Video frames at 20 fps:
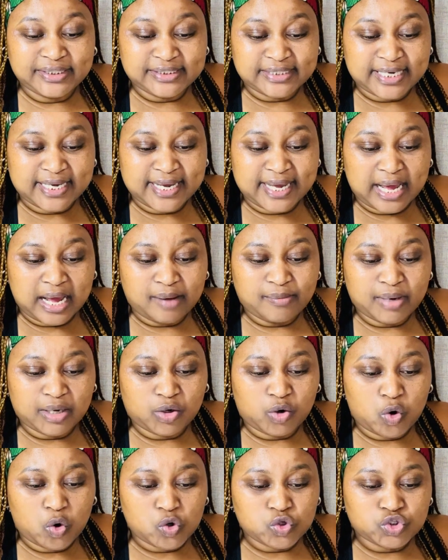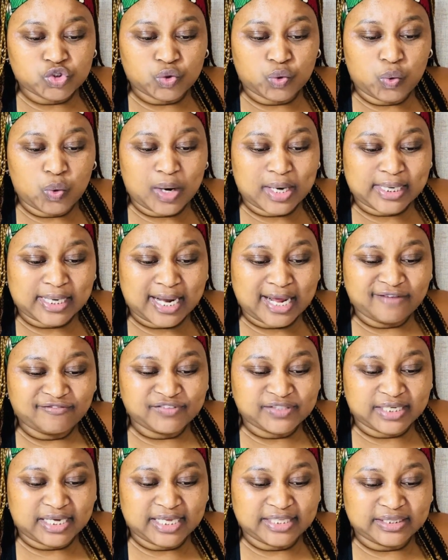day, Amakhosi, who
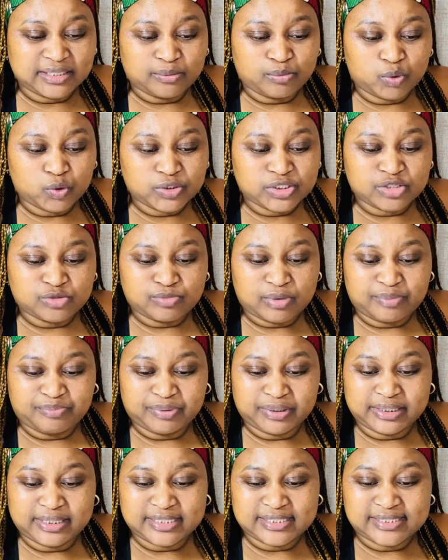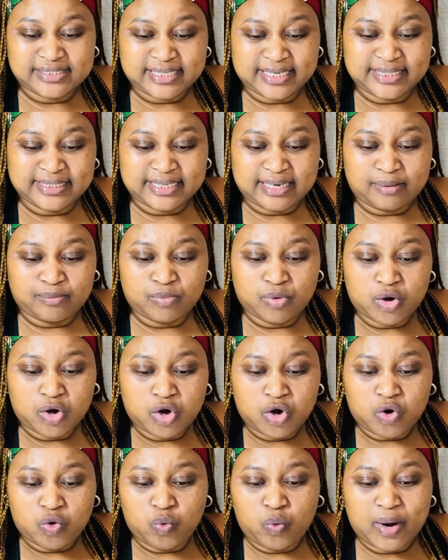arrived at the Moses Mabhida Stadium
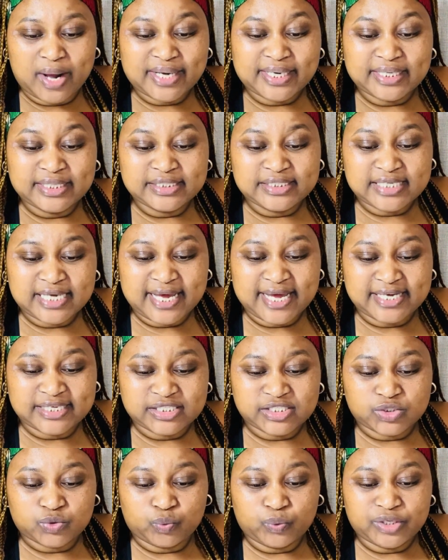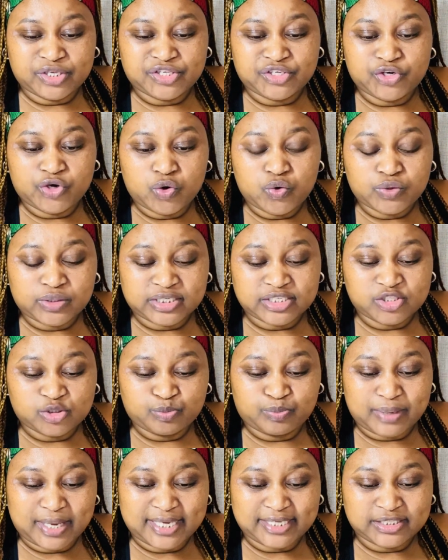wearing tags with no
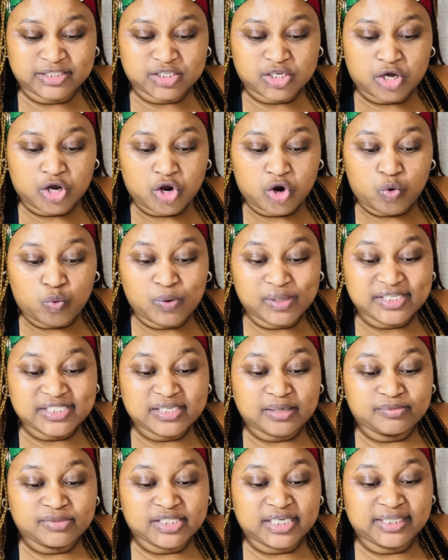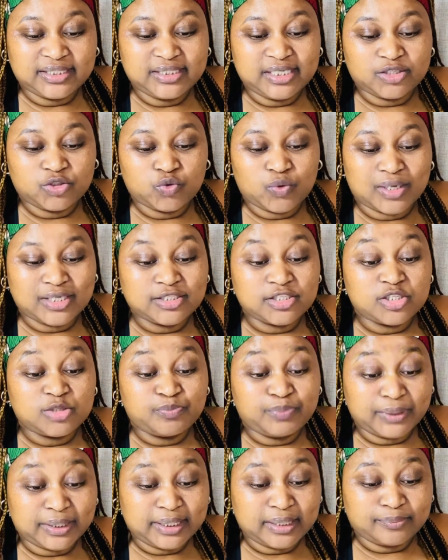wristbands, were subjected to
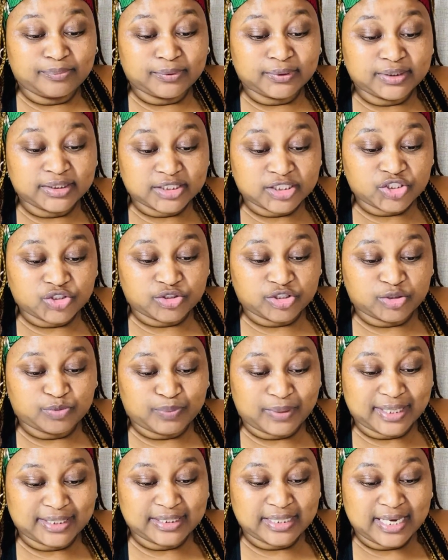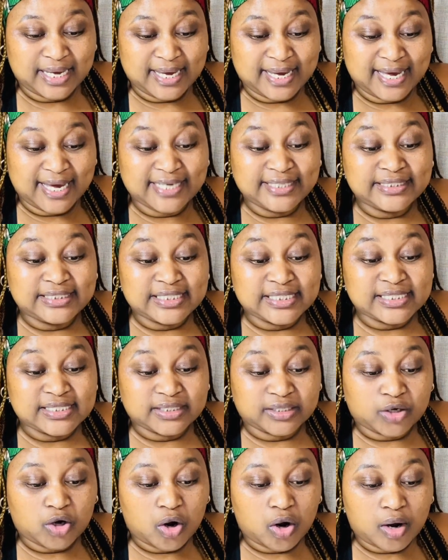unspeakable disrespect and
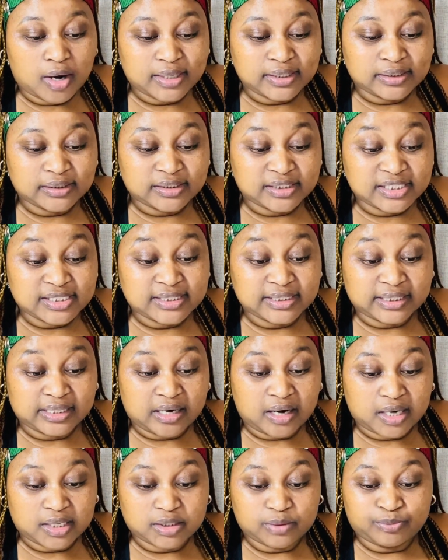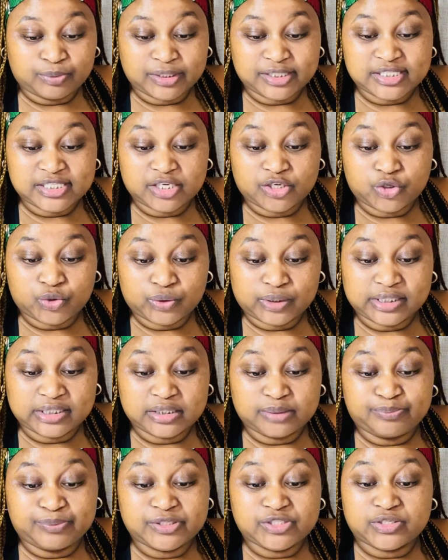disregard by
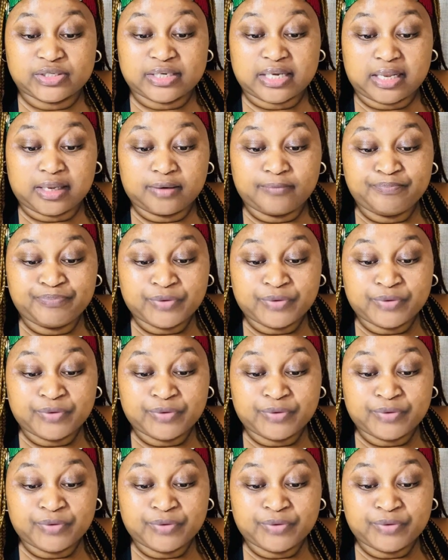security personnel